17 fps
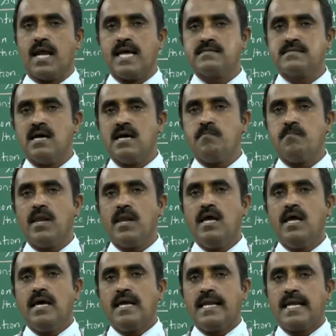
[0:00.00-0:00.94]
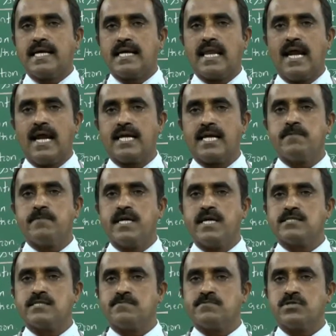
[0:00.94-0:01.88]
Example, nickel atom
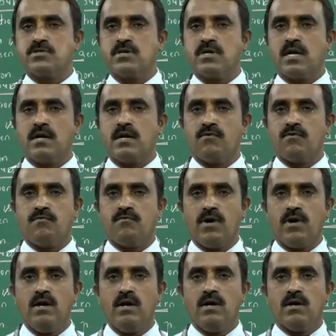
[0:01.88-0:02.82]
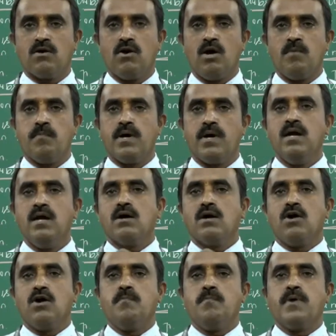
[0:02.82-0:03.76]
gets substituted for
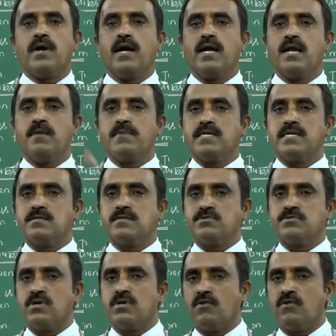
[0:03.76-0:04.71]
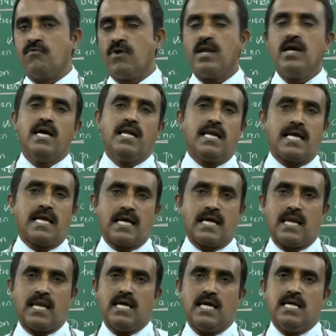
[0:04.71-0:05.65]
copper atom gets substituted for
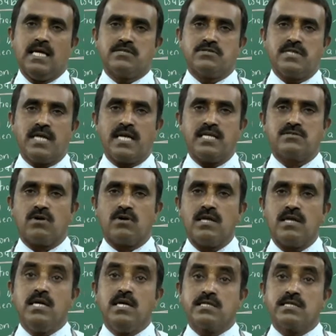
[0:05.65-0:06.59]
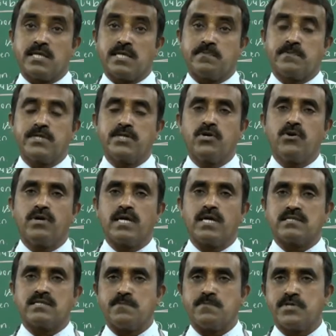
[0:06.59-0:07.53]
nickel. So that is called
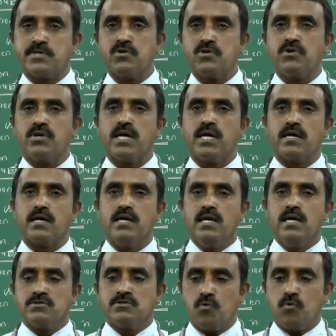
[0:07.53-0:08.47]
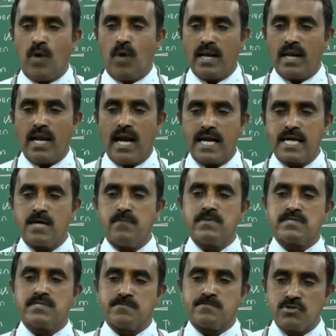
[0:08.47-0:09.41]
substituting. So one atom
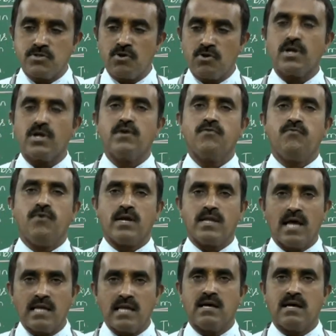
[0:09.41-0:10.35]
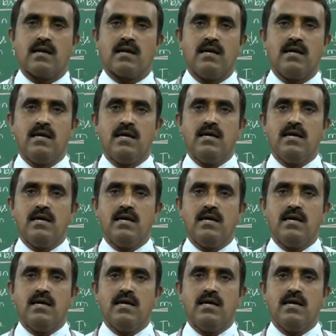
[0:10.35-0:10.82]
is substituting for the other.